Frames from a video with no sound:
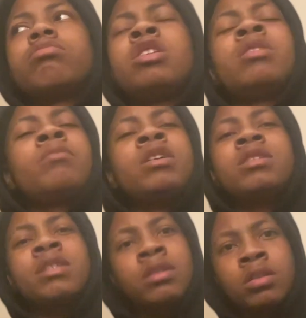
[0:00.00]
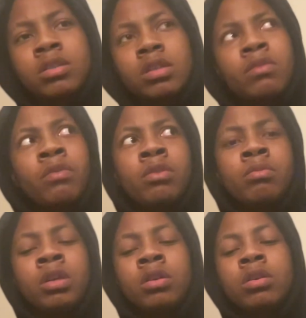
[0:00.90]
give me a chance. You feel
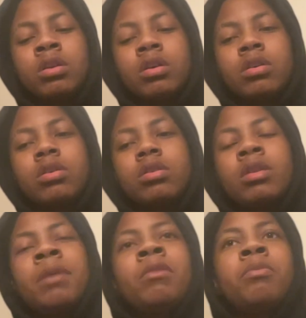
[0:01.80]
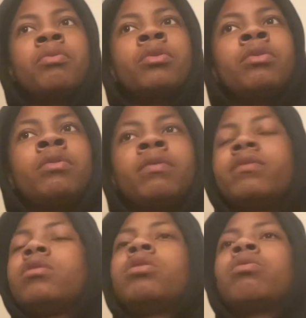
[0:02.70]
me? Let me prove
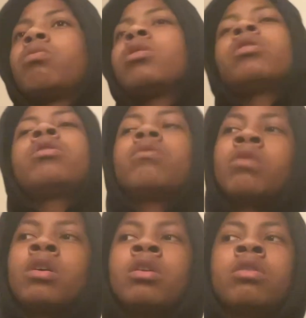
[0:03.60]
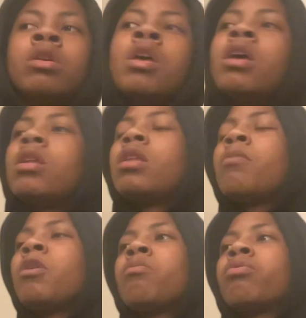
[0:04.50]
the world wrong. Let
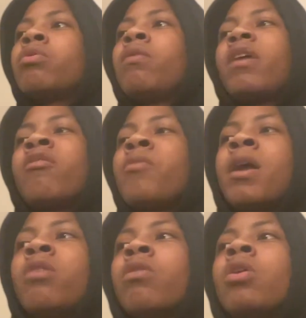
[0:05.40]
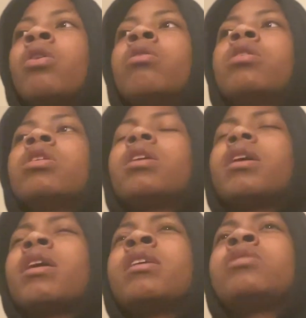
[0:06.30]
me prove everybody wrong.
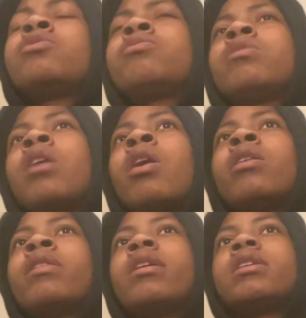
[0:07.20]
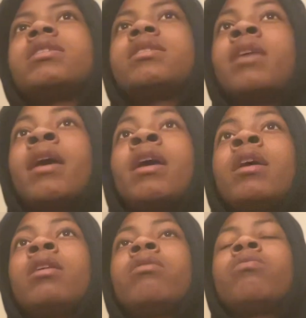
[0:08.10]
And to y'all that
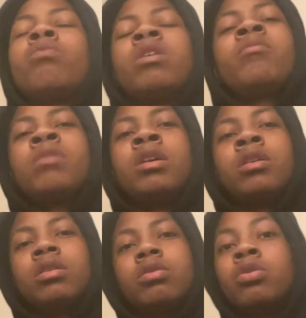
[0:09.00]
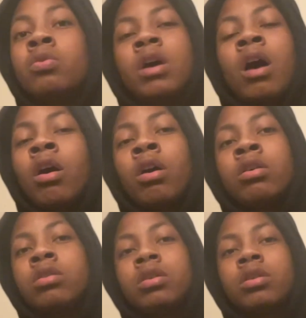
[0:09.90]
stayed with me through it
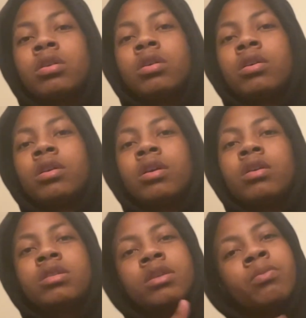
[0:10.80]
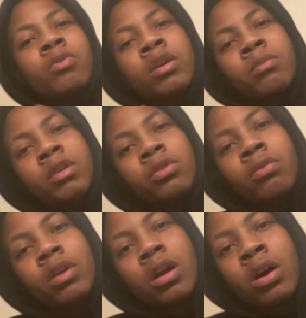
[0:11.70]
all, supported me
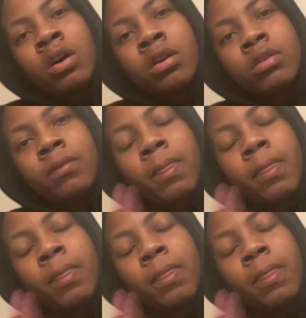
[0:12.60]
through it all,